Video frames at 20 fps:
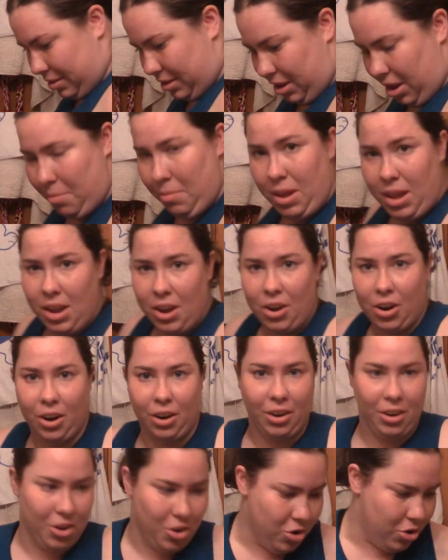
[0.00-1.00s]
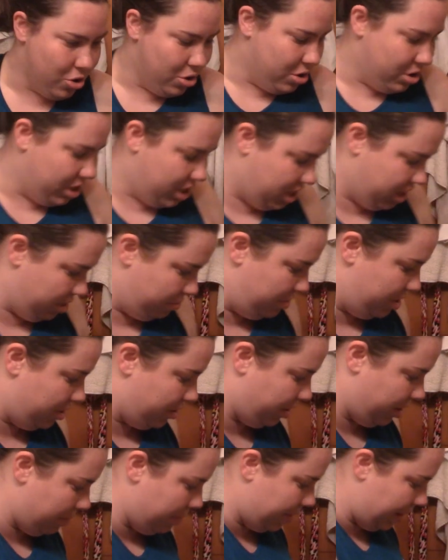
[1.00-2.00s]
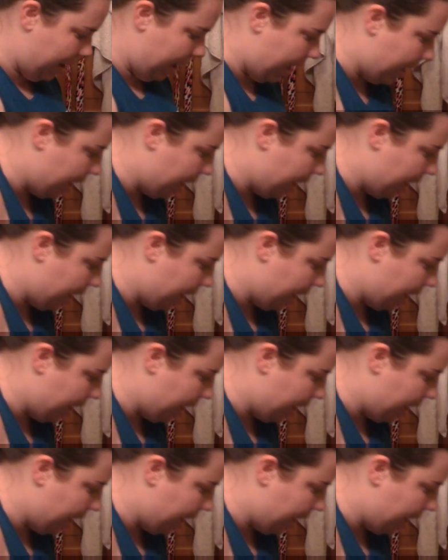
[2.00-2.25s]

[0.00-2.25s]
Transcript: Come here. Come here. Come say